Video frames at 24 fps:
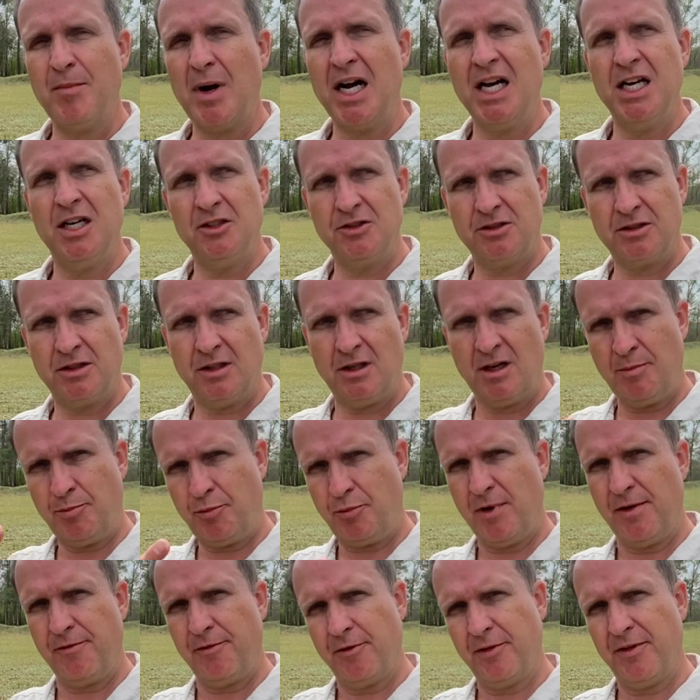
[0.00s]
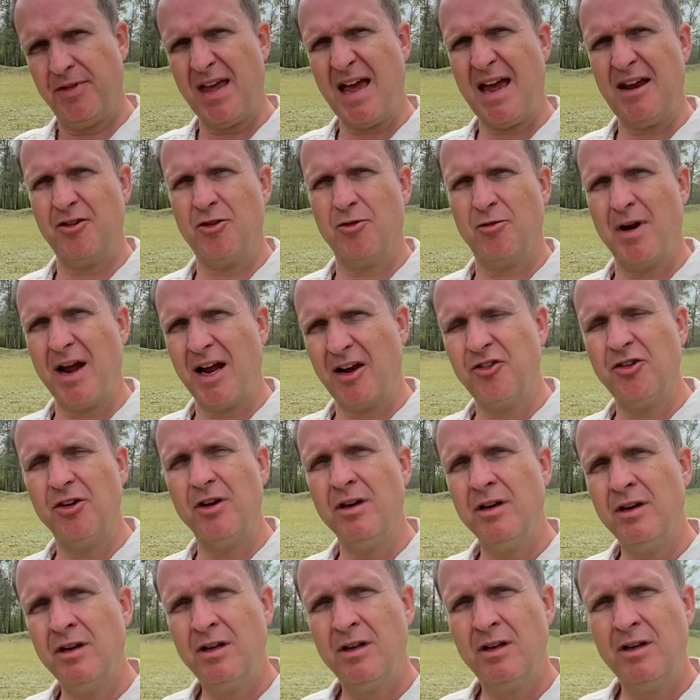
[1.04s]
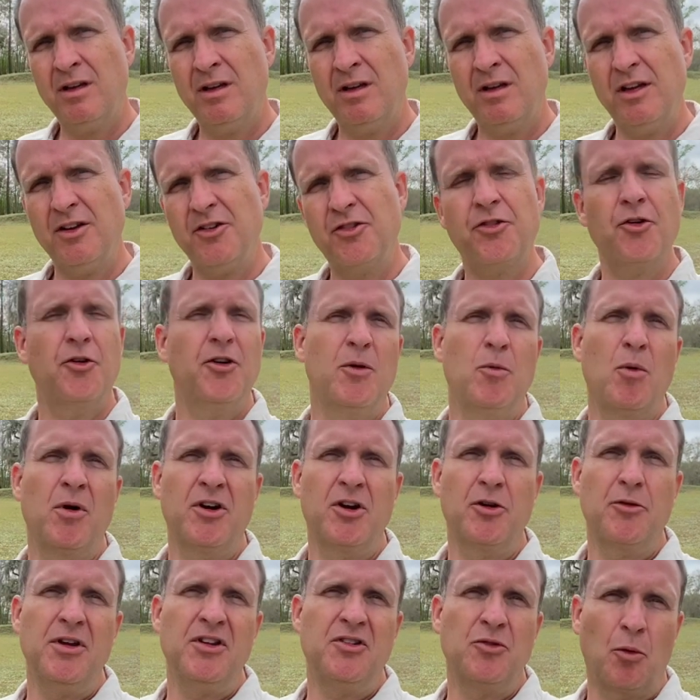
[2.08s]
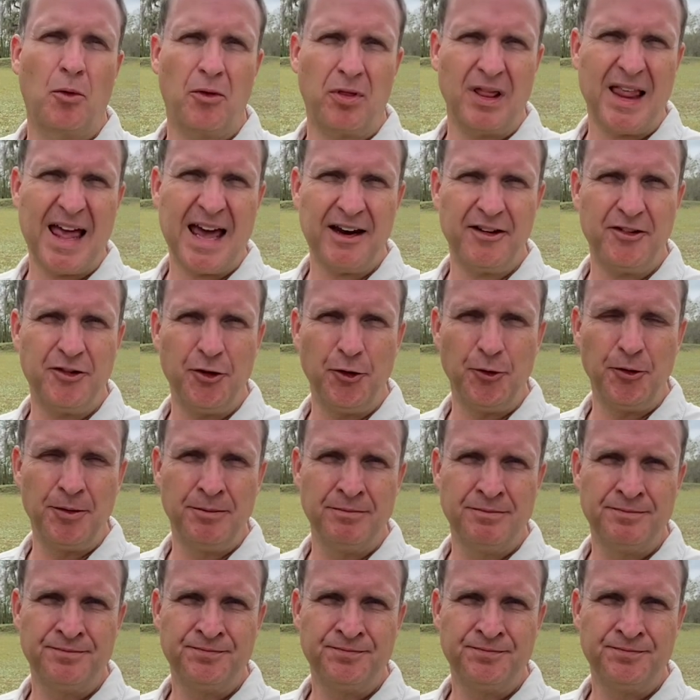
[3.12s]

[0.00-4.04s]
miles upriver in that direction is 31 degrees north latitude.